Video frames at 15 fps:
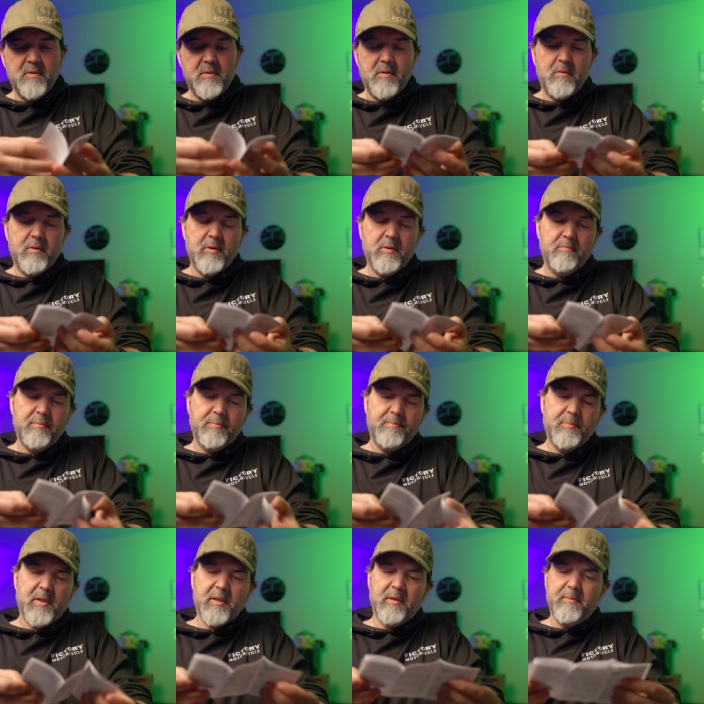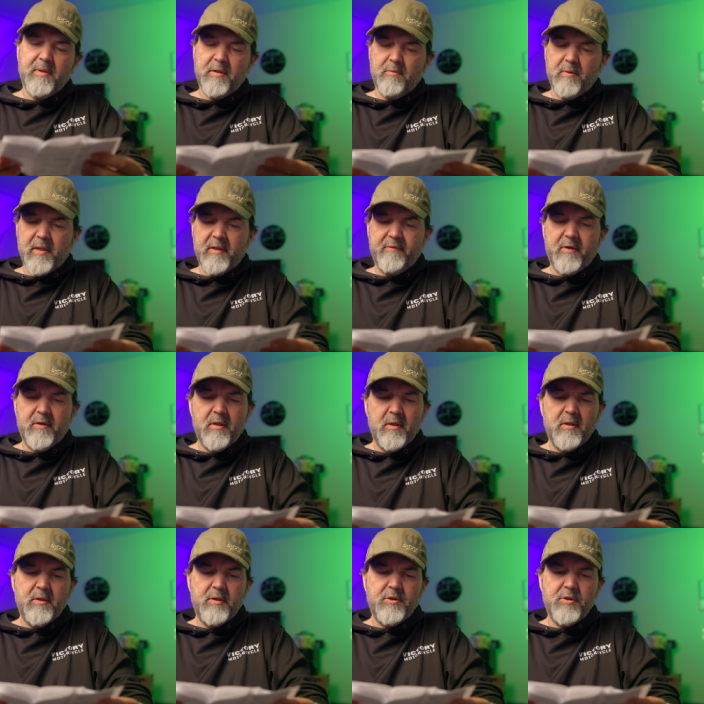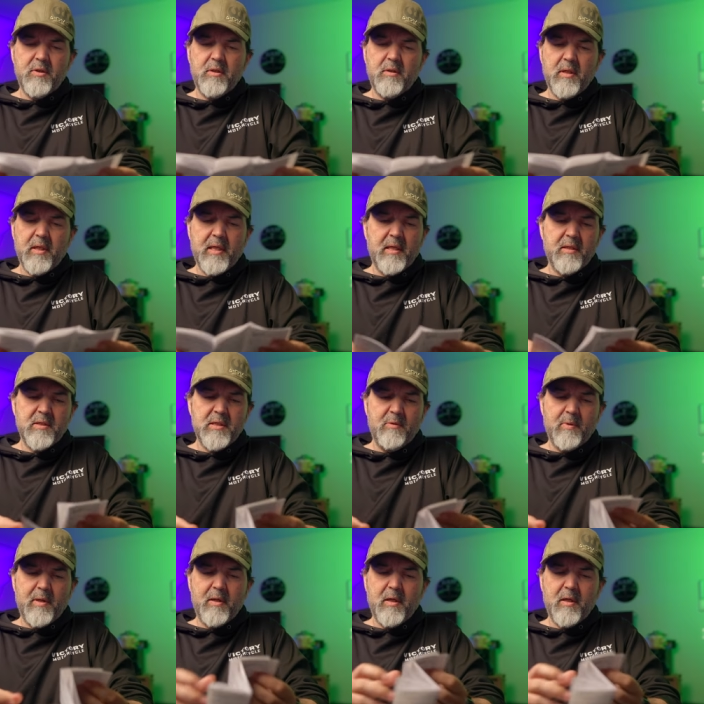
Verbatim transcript: you know, you can plug them into whatever. You should. I can't see why